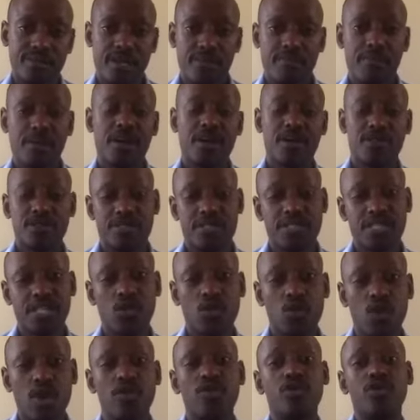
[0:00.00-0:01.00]
But I would
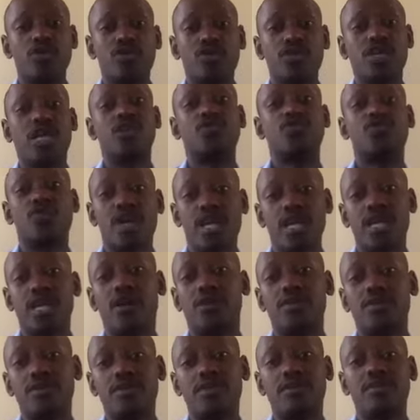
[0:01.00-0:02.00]
still, why not? You can try it
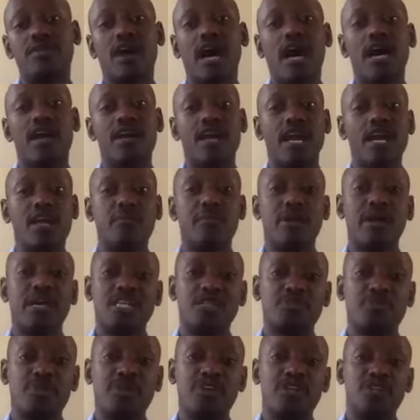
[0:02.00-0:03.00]
out and learn by
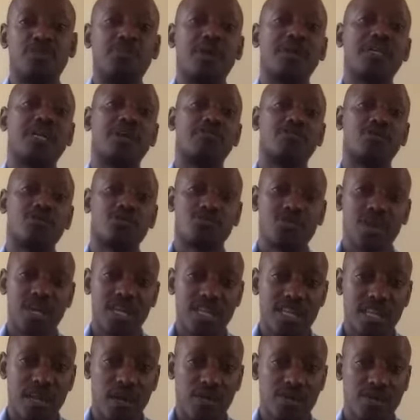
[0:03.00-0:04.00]
experience, but I've not tried
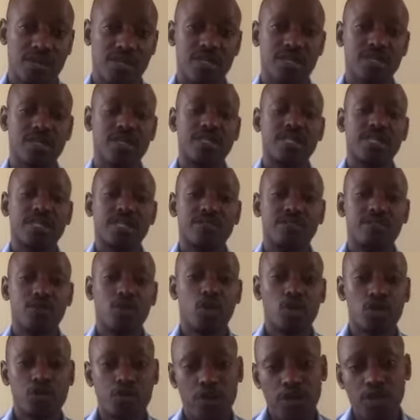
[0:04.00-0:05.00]
it out.
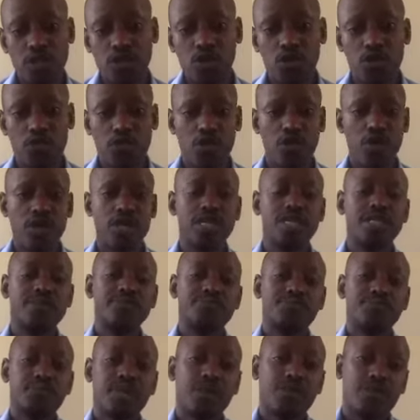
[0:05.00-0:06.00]
Because first of all,
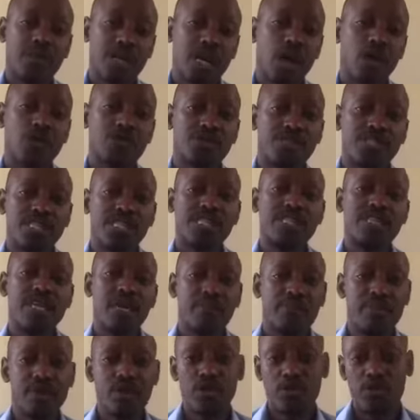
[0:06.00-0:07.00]
the cows need a
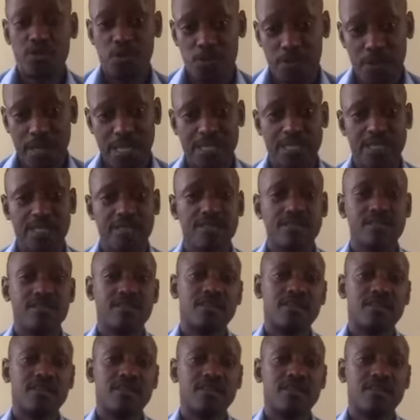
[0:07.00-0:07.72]
bit of space.